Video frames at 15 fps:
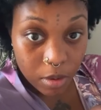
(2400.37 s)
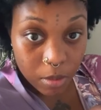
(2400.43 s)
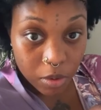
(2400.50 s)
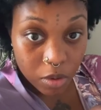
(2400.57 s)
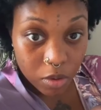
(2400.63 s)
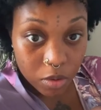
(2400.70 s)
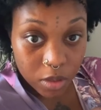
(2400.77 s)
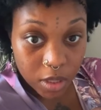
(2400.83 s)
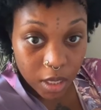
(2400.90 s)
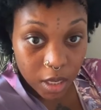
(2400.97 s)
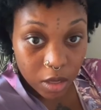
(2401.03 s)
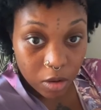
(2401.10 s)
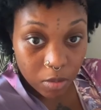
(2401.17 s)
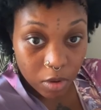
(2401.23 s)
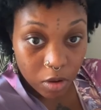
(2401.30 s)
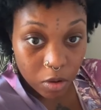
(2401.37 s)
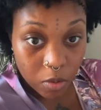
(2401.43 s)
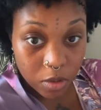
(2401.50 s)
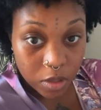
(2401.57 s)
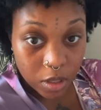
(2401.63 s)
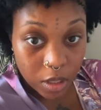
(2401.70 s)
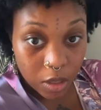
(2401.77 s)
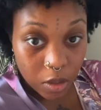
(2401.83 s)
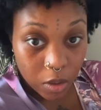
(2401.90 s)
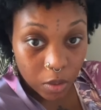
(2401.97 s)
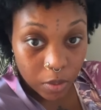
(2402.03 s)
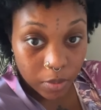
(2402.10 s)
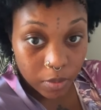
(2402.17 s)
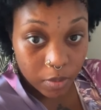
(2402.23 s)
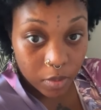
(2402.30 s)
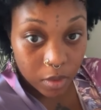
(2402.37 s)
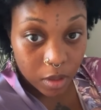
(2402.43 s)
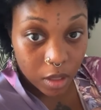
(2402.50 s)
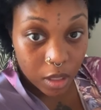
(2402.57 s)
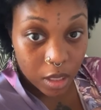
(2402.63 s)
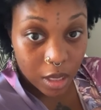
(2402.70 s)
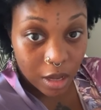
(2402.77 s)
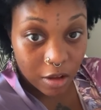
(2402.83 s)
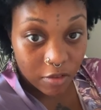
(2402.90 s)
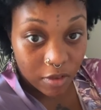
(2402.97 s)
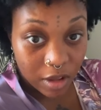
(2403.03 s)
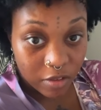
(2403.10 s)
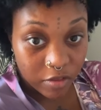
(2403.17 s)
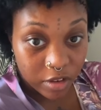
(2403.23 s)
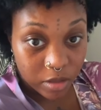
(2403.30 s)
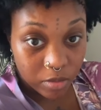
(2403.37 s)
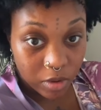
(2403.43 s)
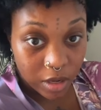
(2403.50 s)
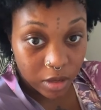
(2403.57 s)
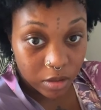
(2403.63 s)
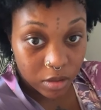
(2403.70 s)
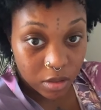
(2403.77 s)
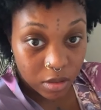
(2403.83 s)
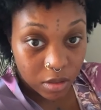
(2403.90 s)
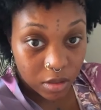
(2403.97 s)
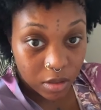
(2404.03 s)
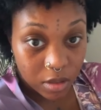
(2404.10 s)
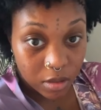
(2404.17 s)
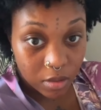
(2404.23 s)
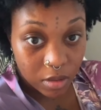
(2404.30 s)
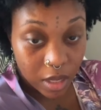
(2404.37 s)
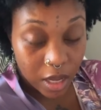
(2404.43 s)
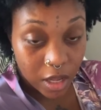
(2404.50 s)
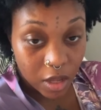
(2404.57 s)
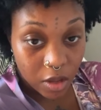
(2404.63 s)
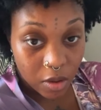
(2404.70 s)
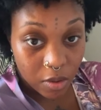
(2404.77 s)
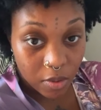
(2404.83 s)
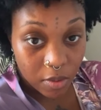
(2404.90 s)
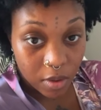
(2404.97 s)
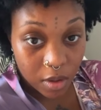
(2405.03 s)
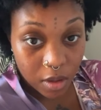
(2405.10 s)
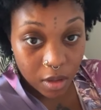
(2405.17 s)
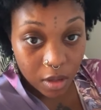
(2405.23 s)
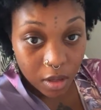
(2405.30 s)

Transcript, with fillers: I remember you saying your milk was low. Eat alfalfa sprouts. Thank you.